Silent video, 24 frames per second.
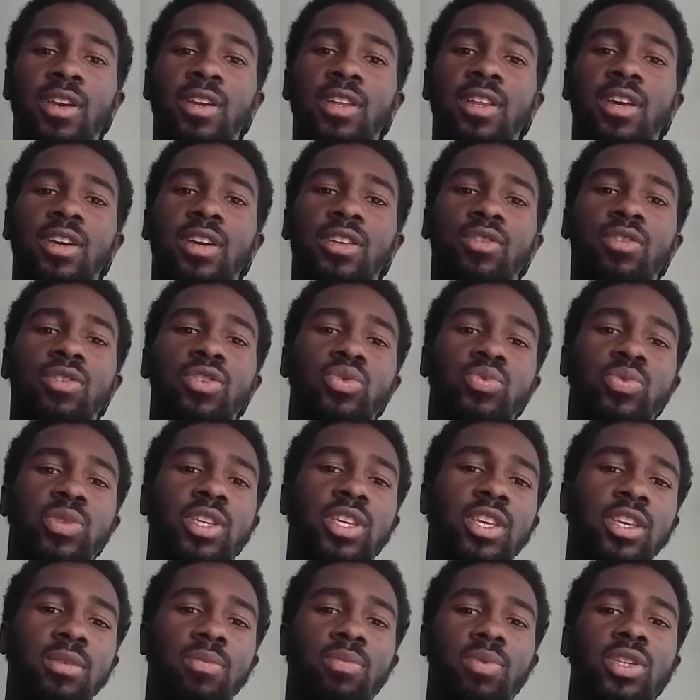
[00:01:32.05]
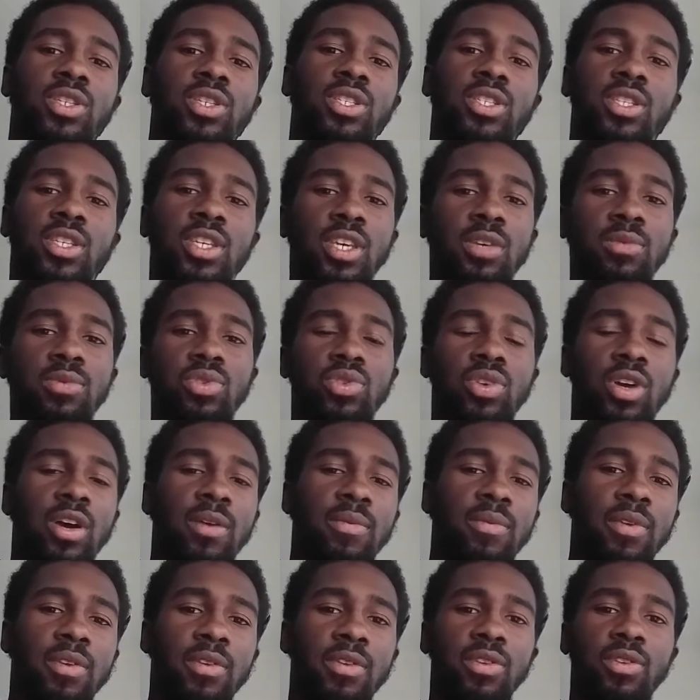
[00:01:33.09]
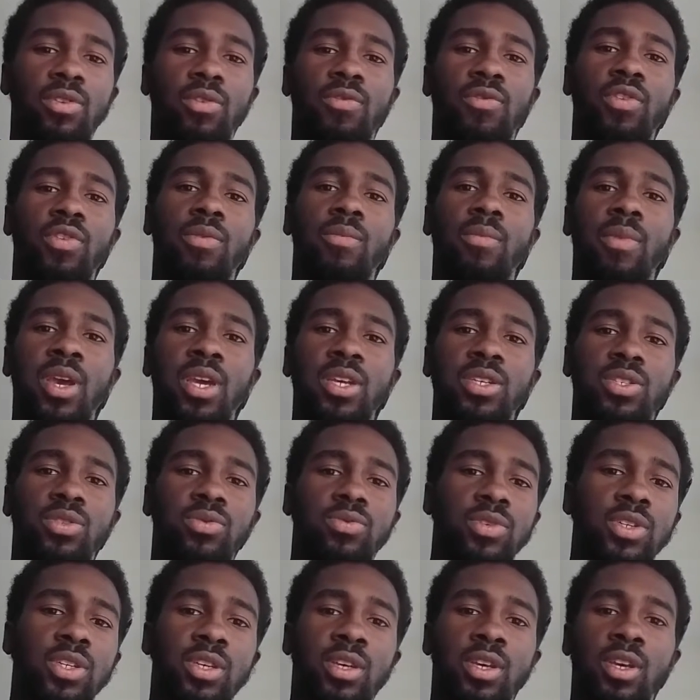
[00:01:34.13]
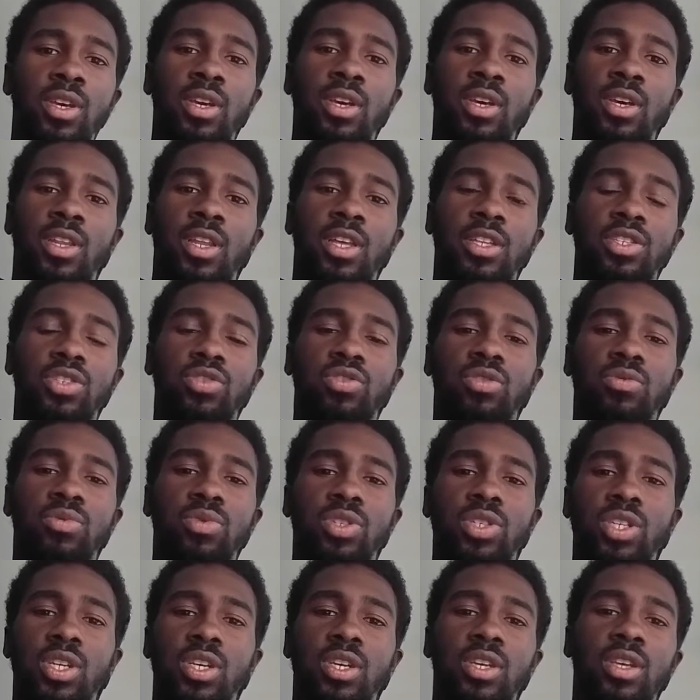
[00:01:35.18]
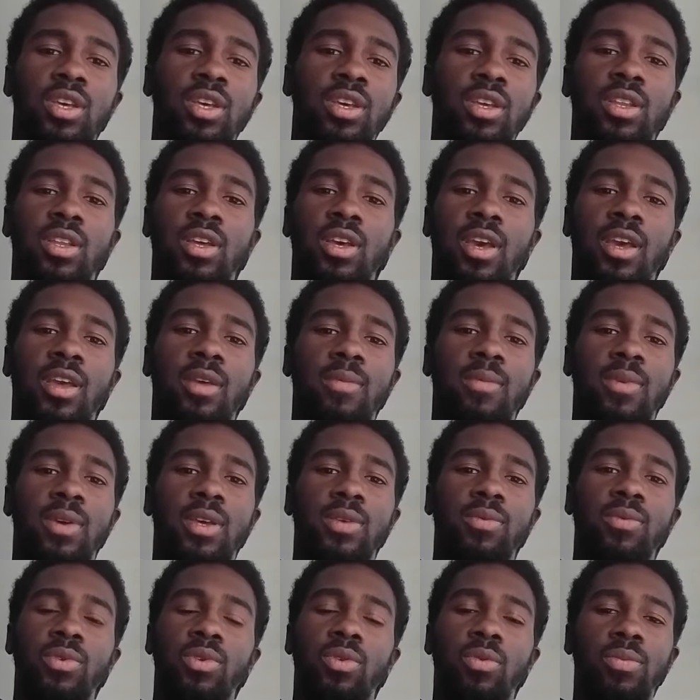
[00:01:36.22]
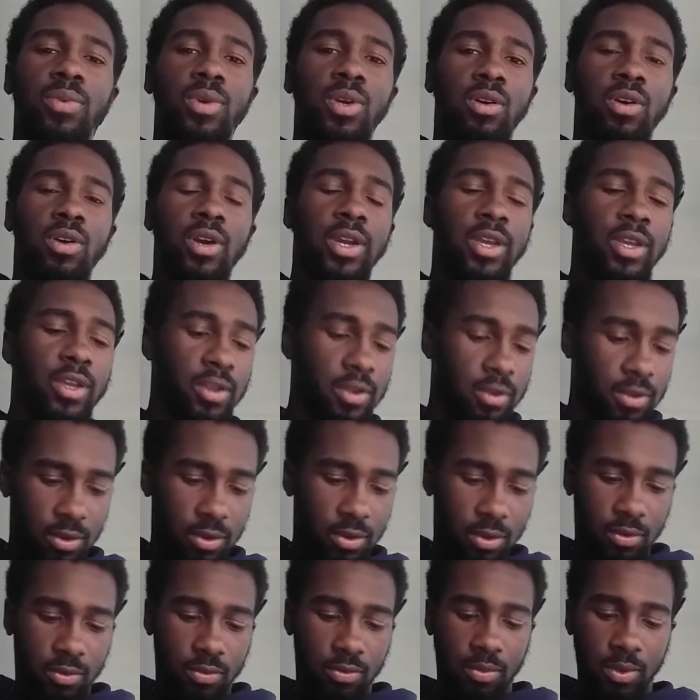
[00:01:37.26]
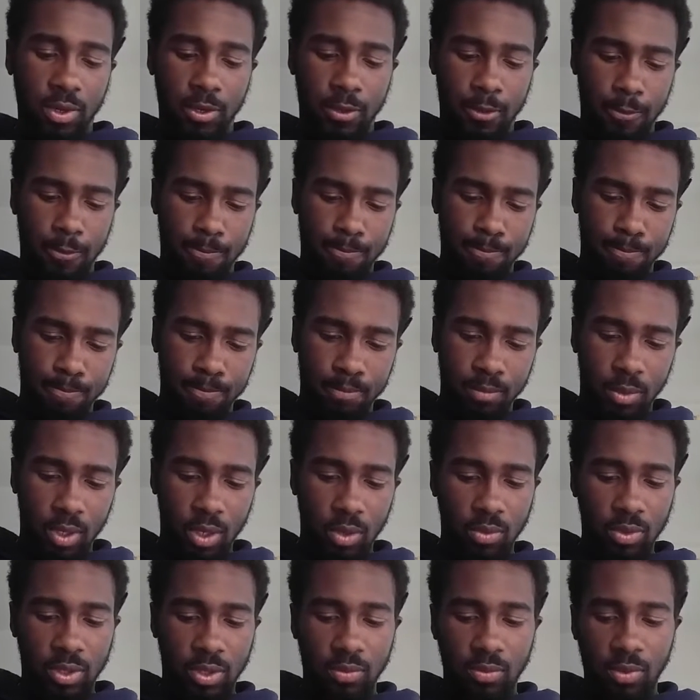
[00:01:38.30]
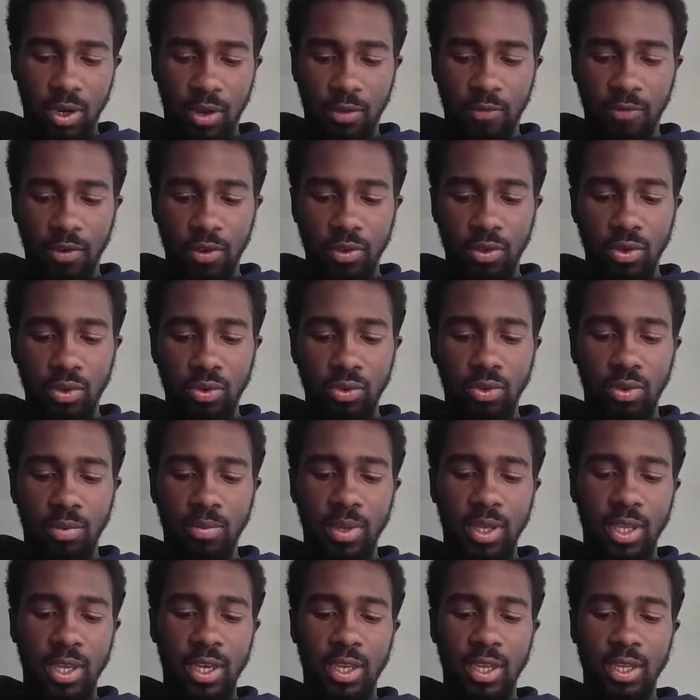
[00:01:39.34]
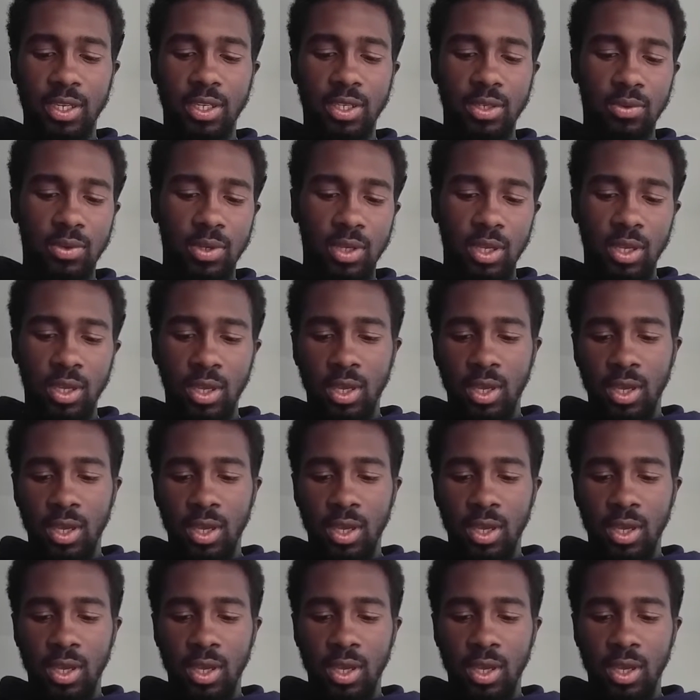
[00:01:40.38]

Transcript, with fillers: Like, as long as we keep pushing and keep striving, you know, for the mastery, like the scripture say, that, hey, man, we're going to be all right. But uh, without further ado, I'm kicking to it.